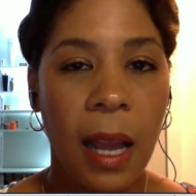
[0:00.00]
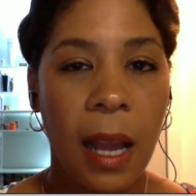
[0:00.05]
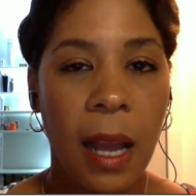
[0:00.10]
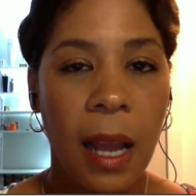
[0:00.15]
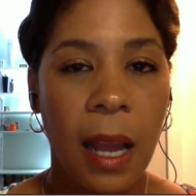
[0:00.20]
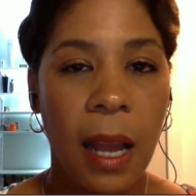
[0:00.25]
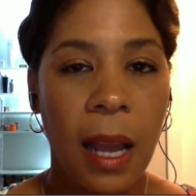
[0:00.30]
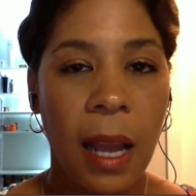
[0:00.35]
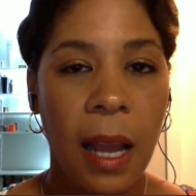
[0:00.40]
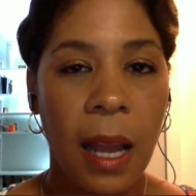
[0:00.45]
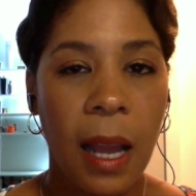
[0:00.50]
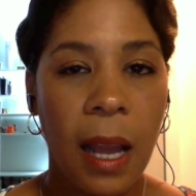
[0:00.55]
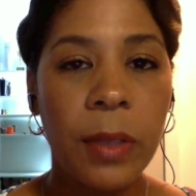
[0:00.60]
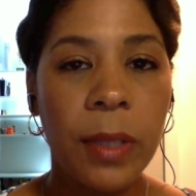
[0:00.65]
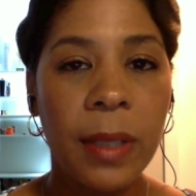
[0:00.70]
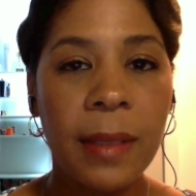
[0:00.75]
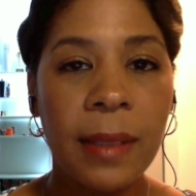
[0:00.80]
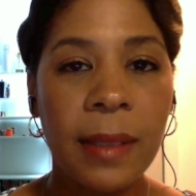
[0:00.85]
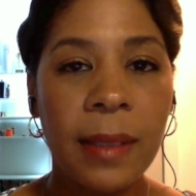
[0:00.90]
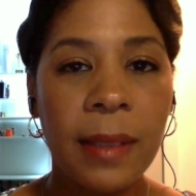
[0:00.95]
I got
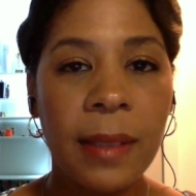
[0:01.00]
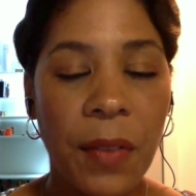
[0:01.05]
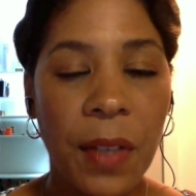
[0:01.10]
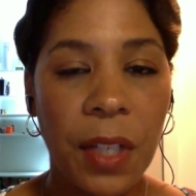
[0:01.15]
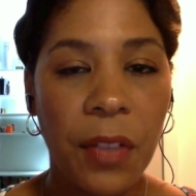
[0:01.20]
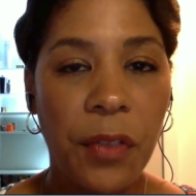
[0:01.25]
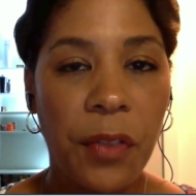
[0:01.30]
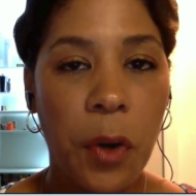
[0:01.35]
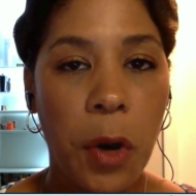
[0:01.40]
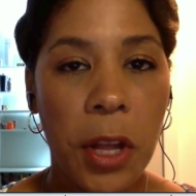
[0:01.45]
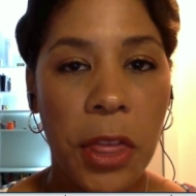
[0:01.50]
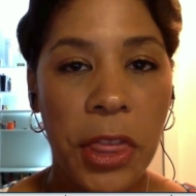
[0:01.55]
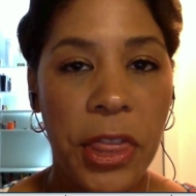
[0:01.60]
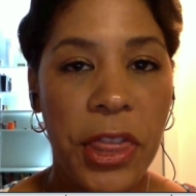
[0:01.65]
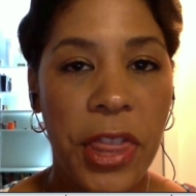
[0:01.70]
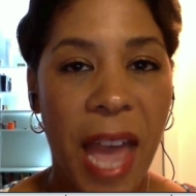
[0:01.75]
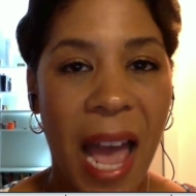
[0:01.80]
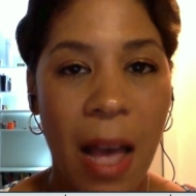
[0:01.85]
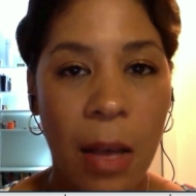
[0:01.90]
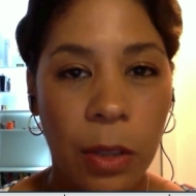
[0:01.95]

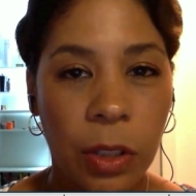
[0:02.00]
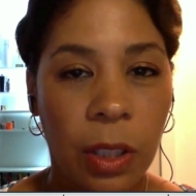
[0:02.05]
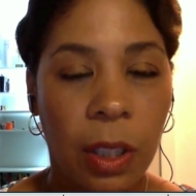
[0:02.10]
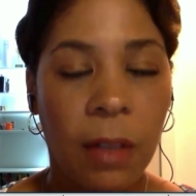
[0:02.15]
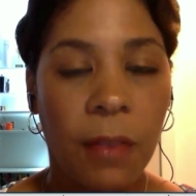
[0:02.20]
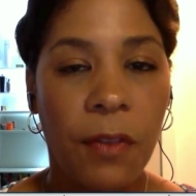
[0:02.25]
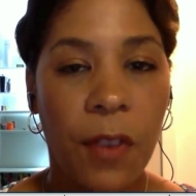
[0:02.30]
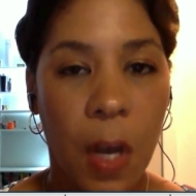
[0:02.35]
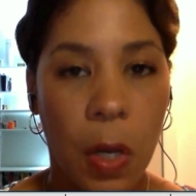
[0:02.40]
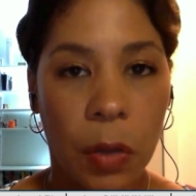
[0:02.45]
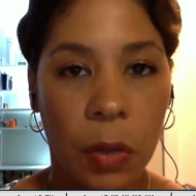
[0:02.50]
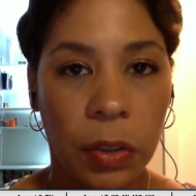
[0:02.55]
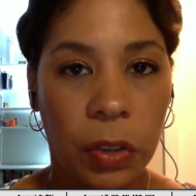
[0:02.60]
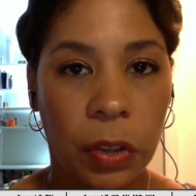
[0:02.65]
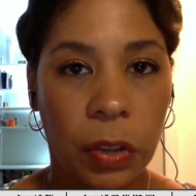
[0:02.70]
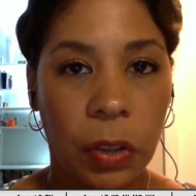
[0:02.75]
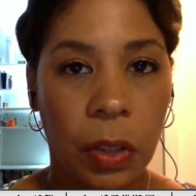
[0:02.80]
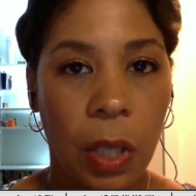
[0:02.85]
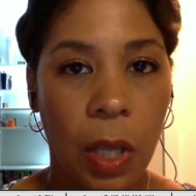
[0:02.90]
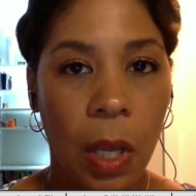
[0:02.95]
174,000
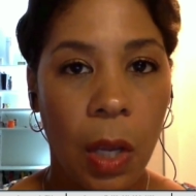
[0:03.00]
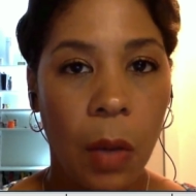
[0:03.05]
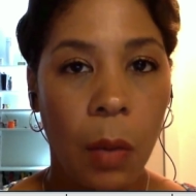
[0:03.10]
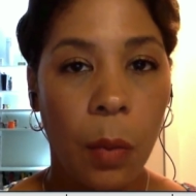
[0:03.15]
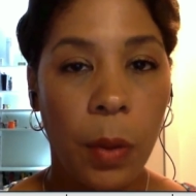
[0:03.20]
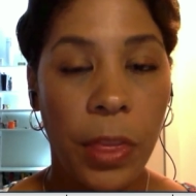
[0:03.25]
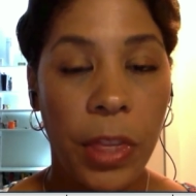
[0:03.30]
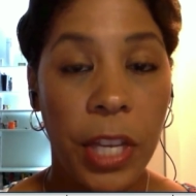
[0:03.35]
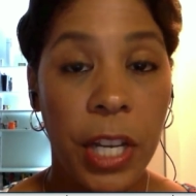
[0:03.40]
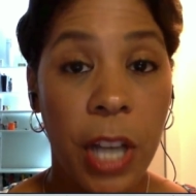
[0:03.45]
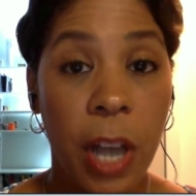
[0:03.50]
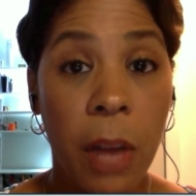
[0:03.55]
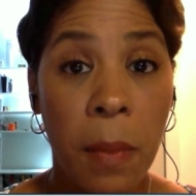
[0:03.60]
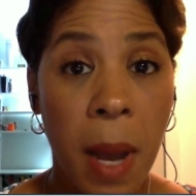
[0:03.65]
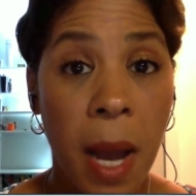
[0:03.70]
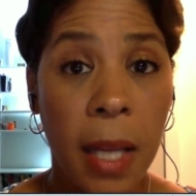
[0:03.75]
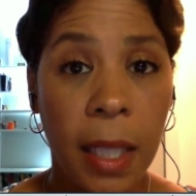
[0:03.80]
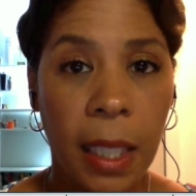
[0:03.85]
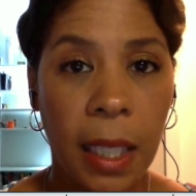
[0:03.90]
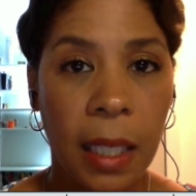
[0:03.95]
votes with no
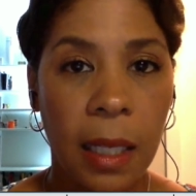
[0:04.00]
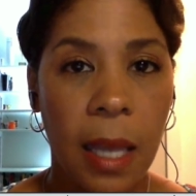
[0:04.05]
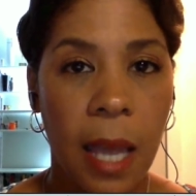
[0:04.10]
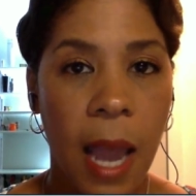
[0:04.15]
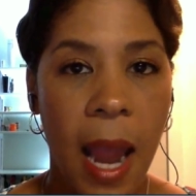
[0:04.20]
money